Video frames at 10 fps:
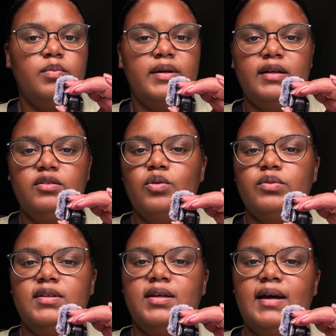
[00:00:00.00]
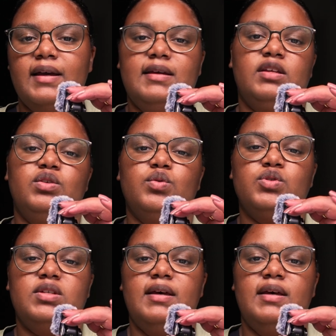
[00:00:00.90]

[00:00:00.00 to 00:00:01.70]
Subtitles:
but I don't think I can use